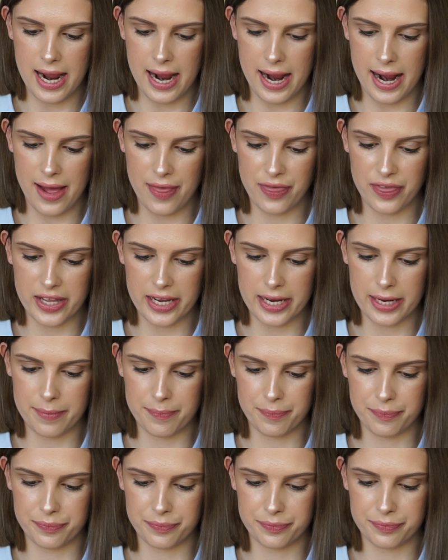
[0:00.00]
And
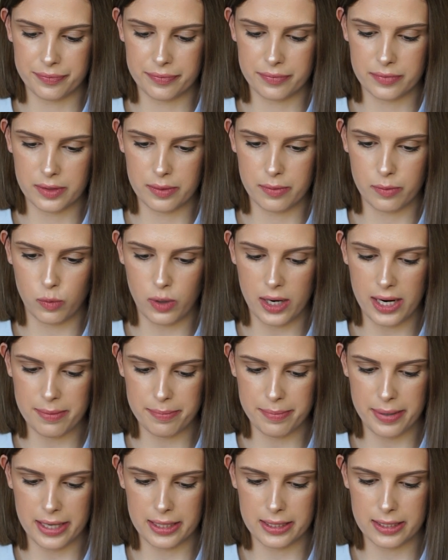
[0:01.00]
then white
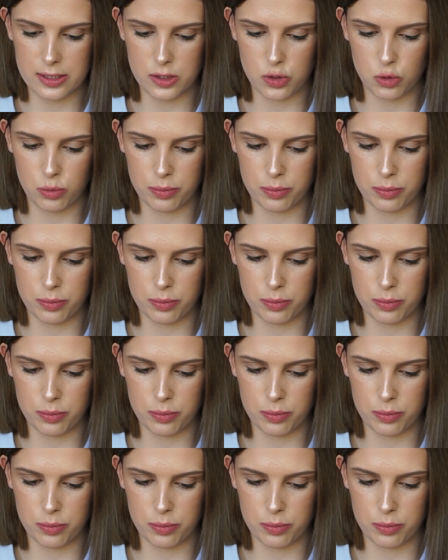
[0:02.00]
balance,